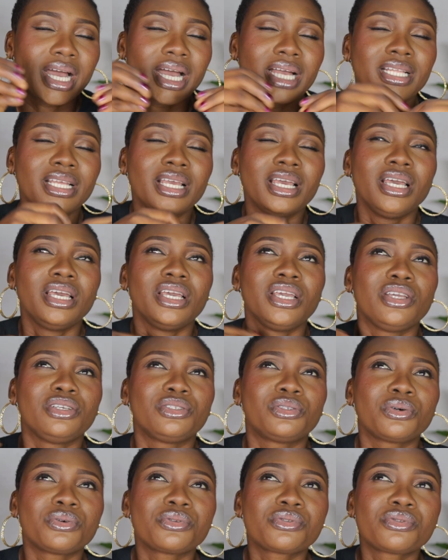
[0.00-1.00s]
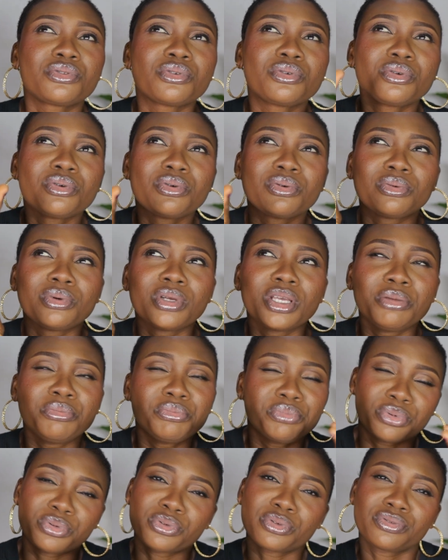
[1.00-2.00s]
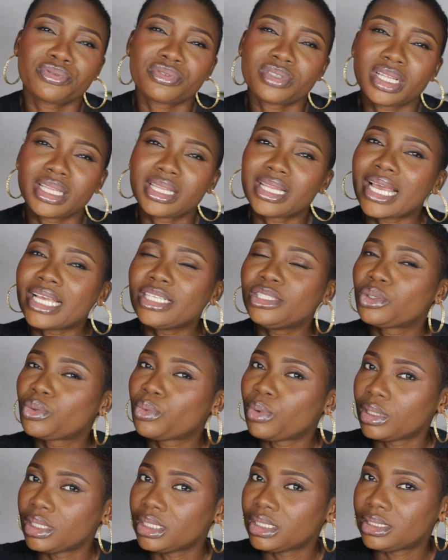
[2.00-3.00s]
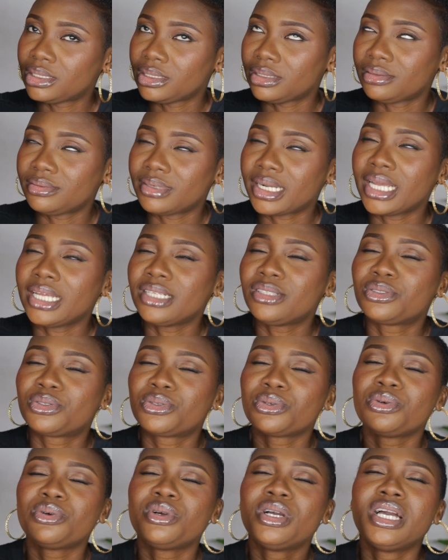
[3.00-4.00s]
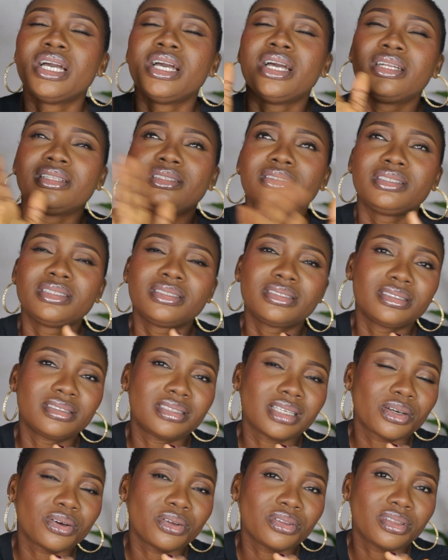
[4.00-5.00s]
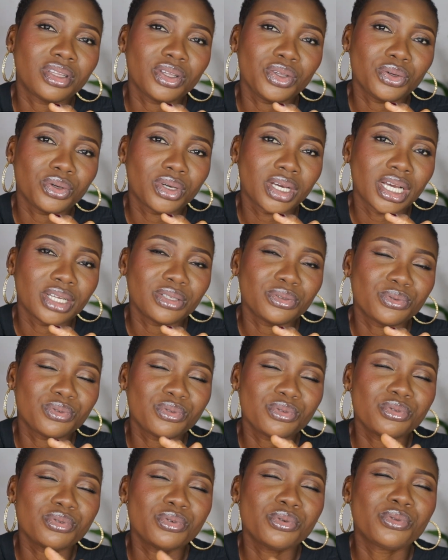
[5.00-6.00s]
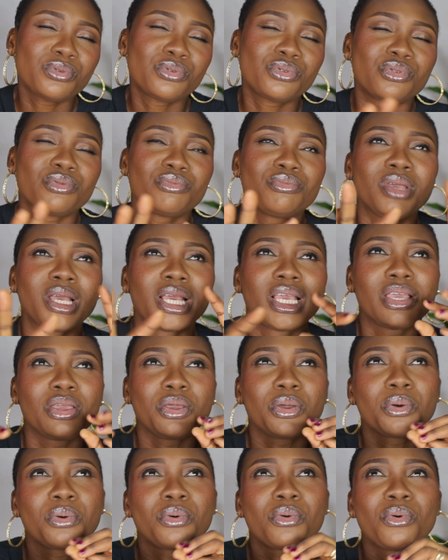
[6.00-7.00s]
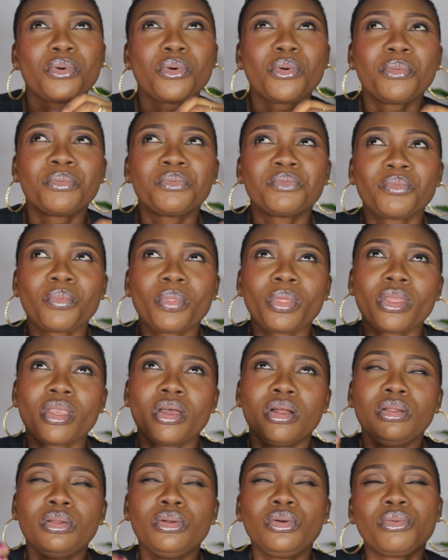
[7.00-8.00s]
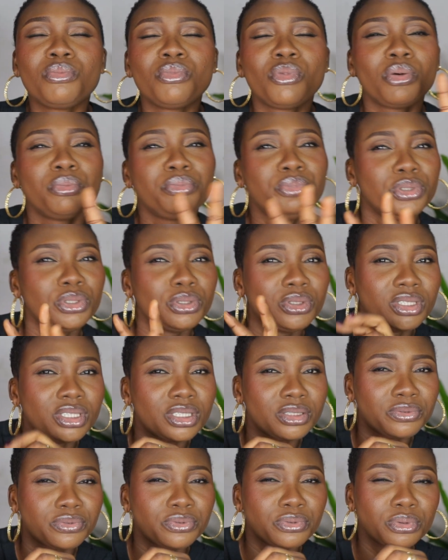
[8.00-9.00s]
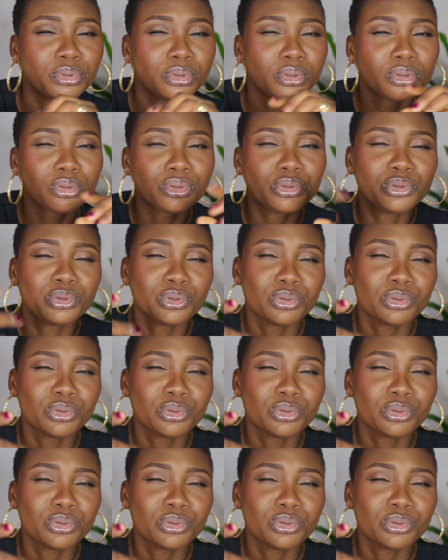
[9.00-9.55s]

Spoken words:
and it also improves the light quality, right? So this is the second thing you can do to make your home look more beautiful,